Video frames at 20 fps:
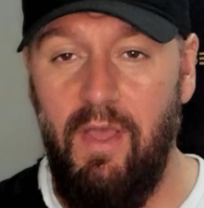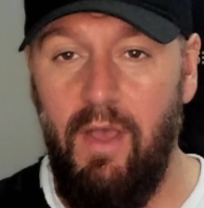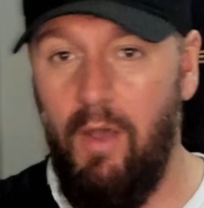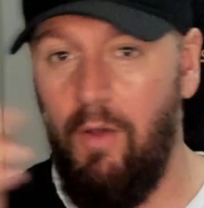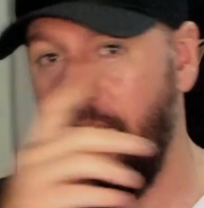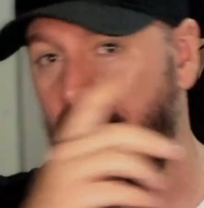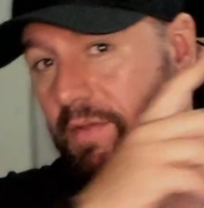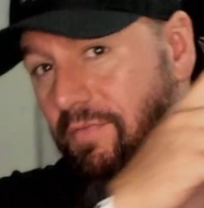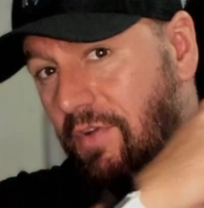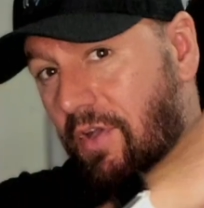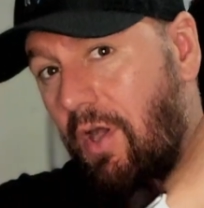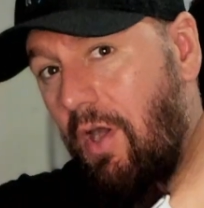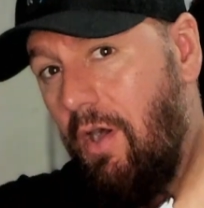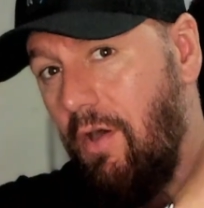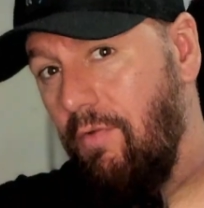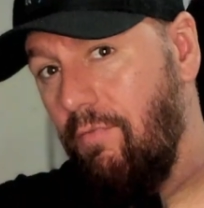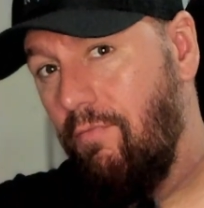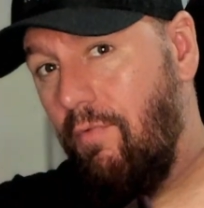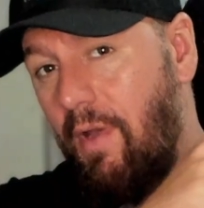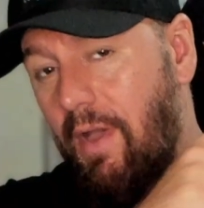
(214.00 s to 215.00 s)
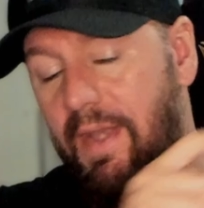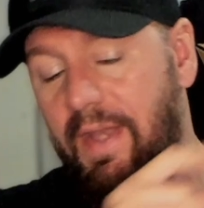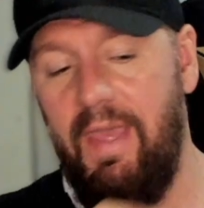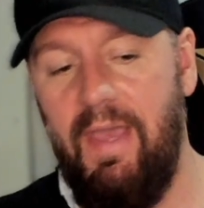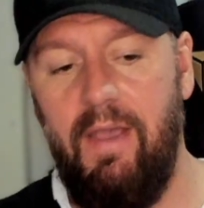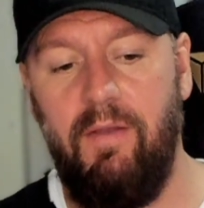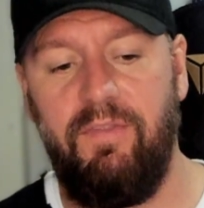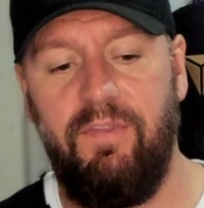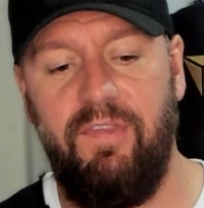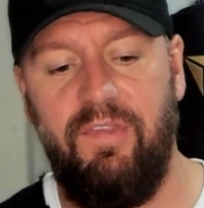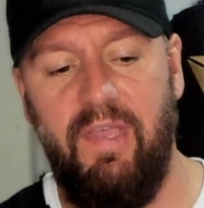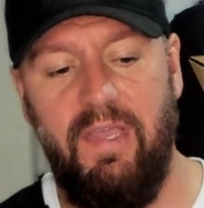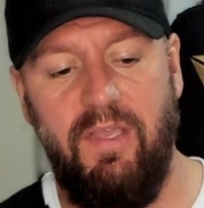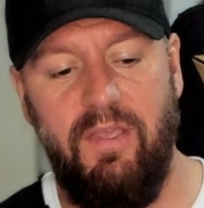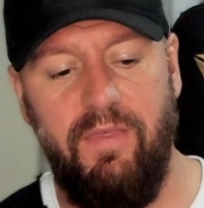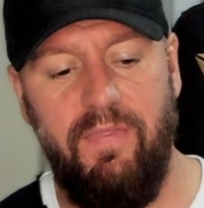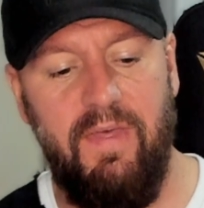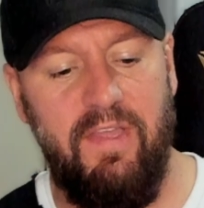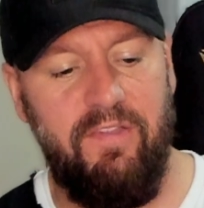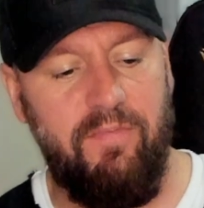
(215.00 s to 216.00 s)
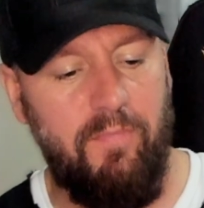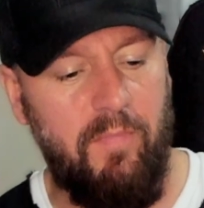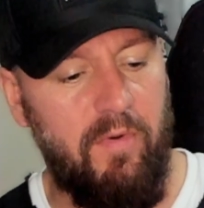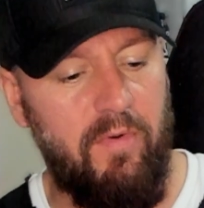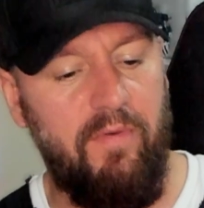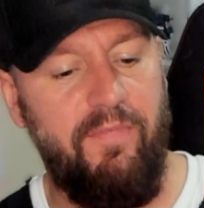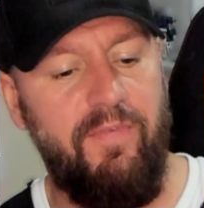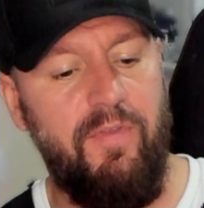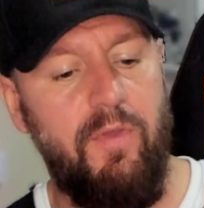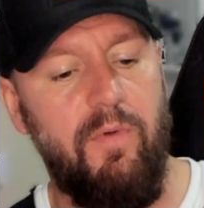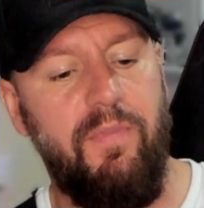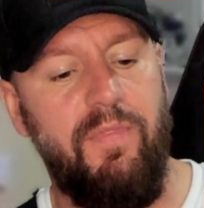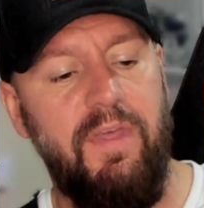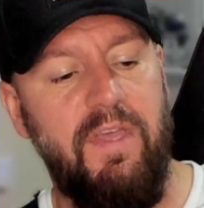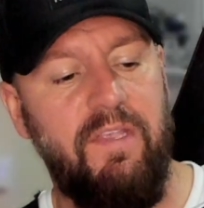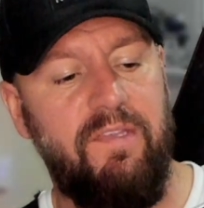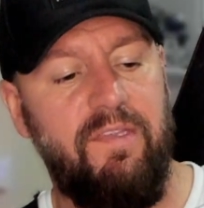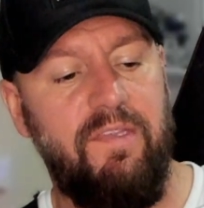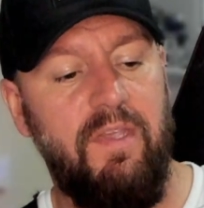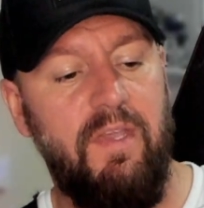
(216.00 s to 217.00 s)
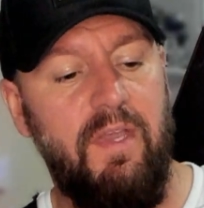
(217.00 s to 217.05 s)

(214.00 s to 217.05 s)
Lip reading: I'll leave a card right now to take you there to my review of this.